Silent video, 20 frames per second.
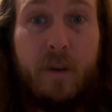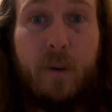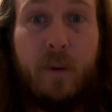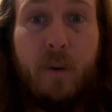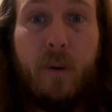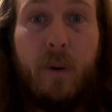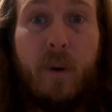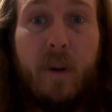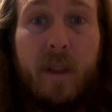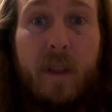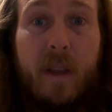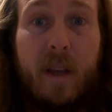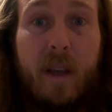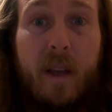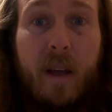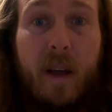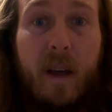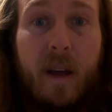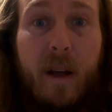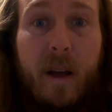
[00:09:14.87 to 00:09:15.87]
to
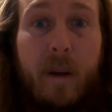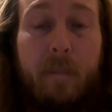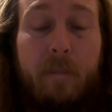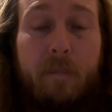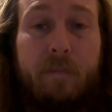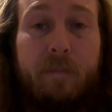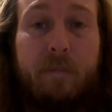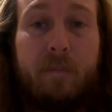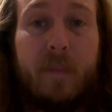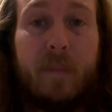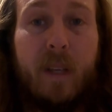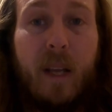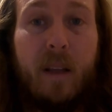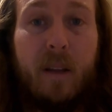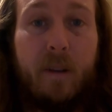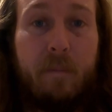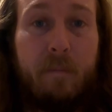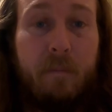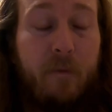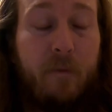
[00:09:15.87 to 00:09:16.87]
the
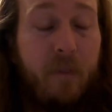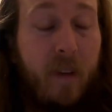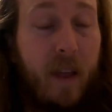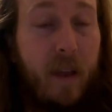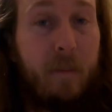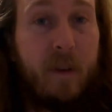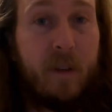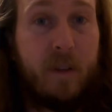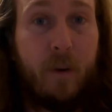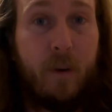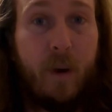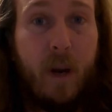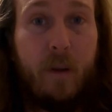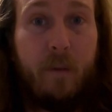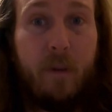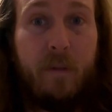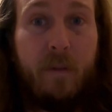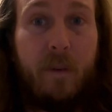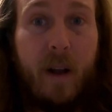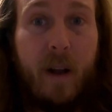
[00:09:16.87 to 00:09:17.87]
famous
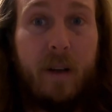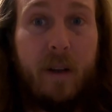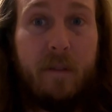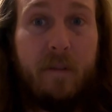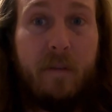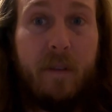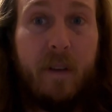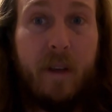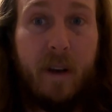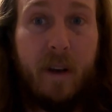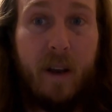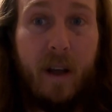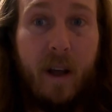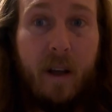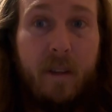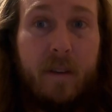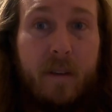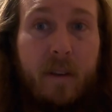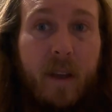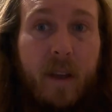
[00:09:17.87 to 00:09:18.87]
grave we find at
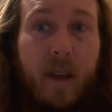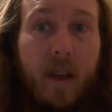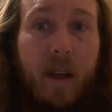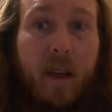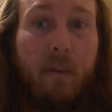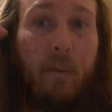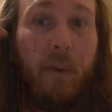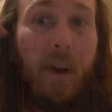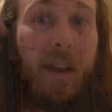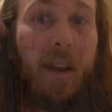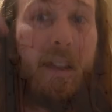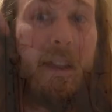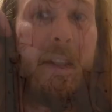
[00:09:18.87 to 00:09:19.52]
Fyrkat, right